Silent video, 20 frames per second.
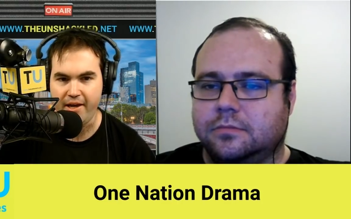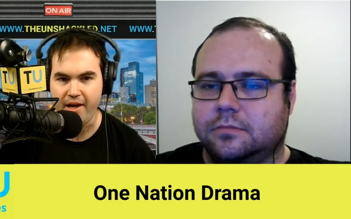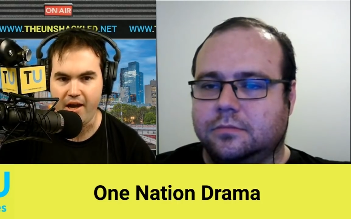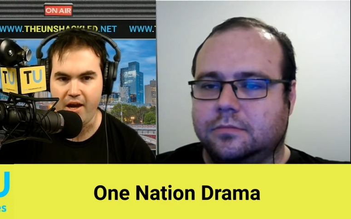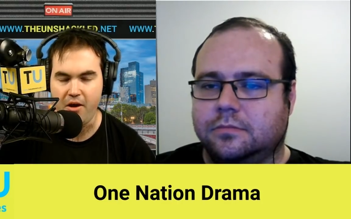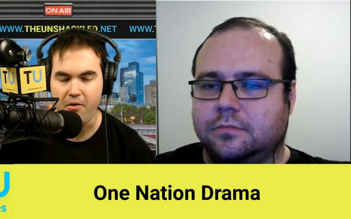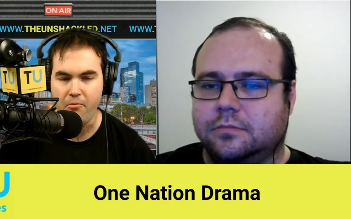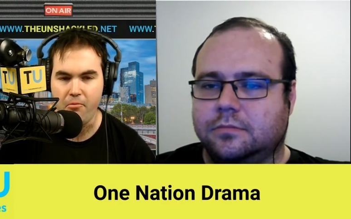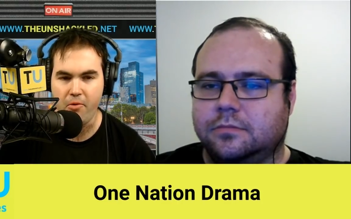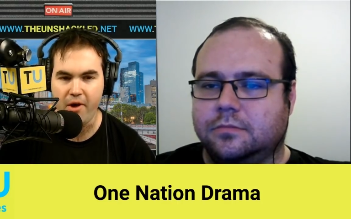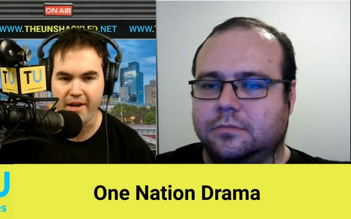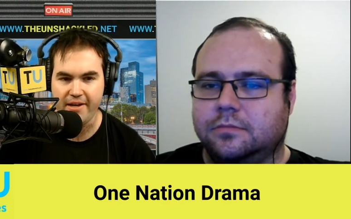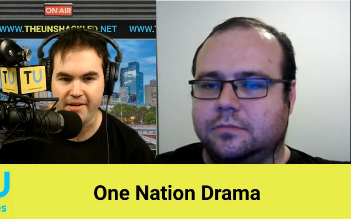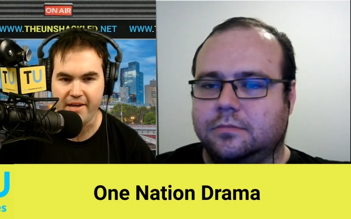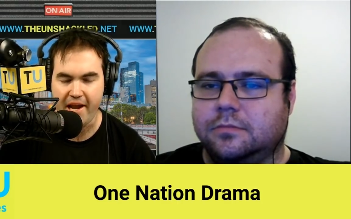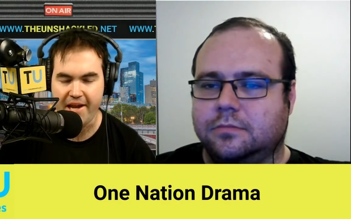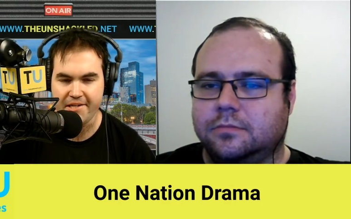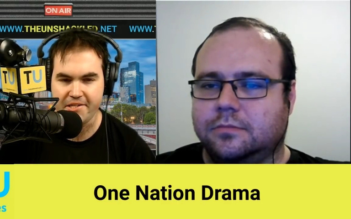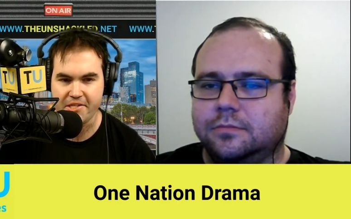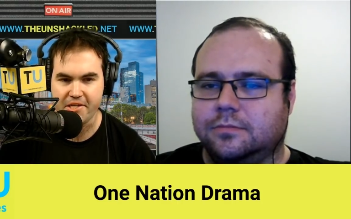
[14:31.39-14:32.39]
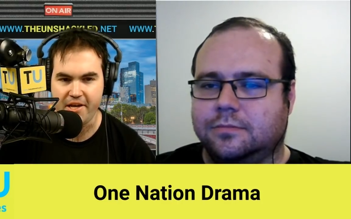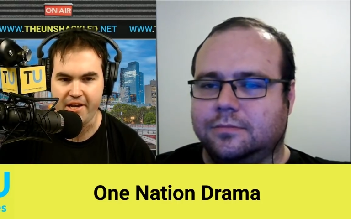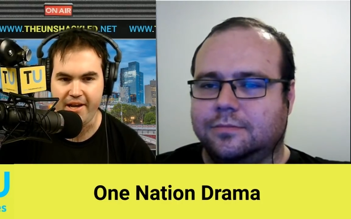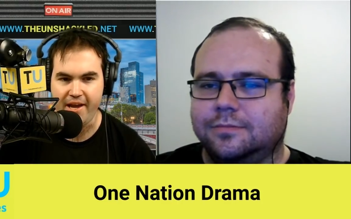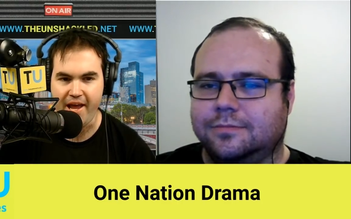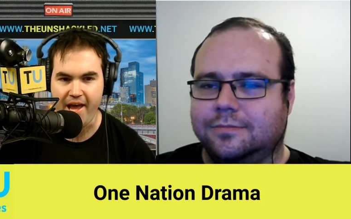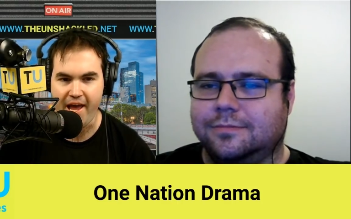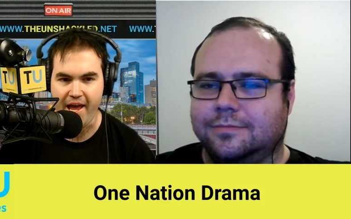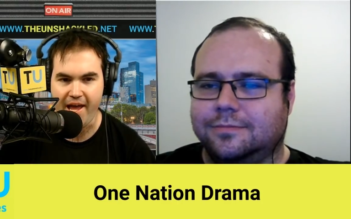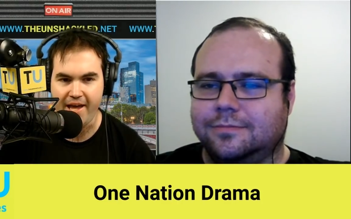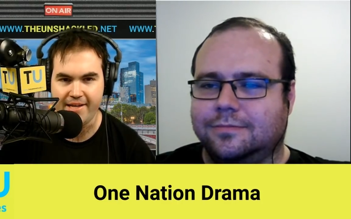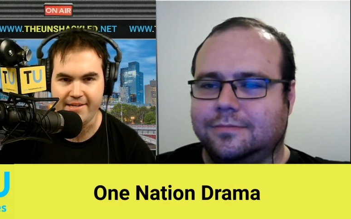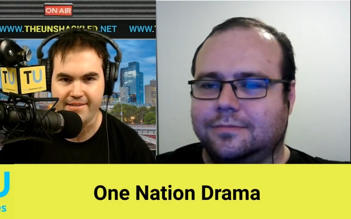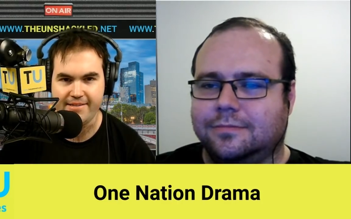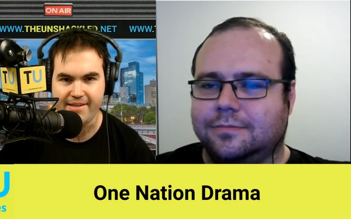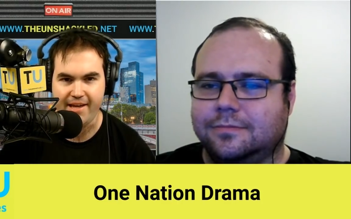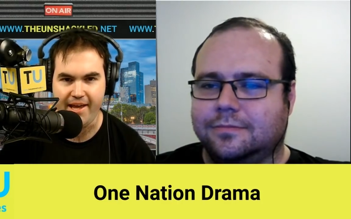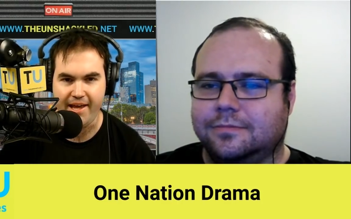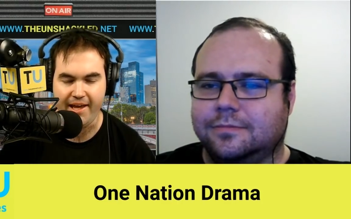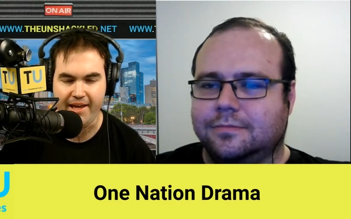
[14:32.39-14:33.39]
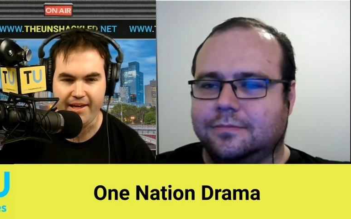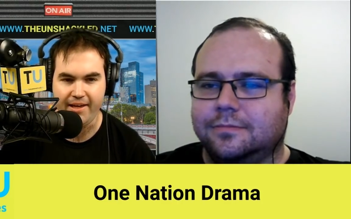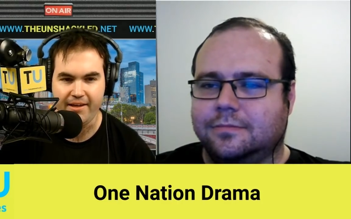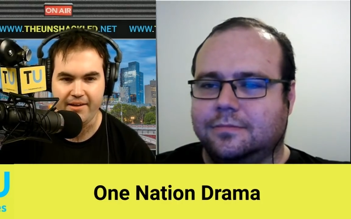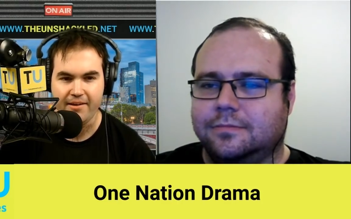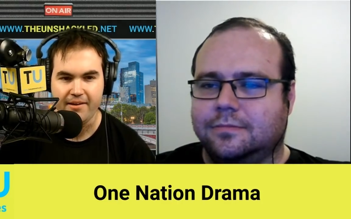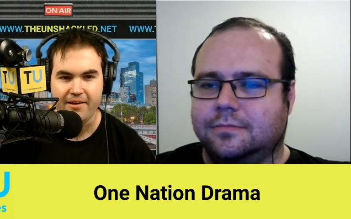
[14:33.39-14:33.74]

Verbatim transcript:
Speaker 1: Uh, One Nation had a